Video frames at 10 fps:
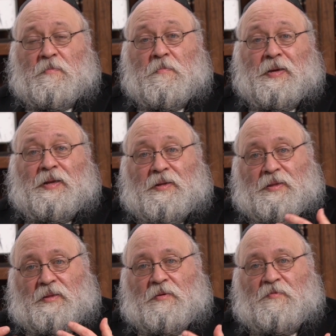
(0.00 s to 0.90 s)

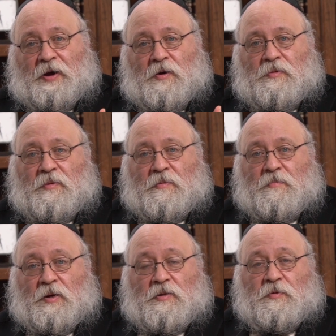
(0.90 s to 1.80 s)
mean the vow,
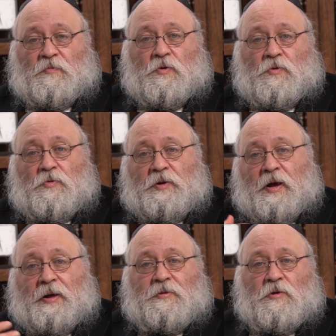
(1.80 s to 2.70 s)
because if you knew the
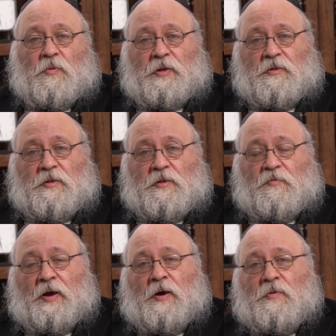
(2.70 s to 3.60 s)
consequences of
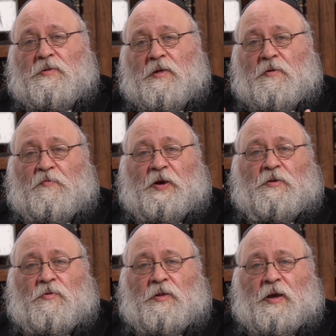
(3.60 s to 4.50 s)
how it's going to
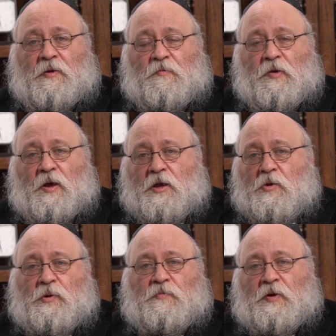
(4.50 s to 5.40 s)
affect your life, you
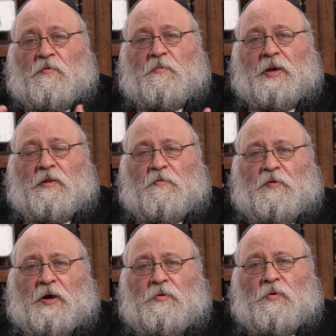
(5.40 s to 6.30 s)
would have never made the vow.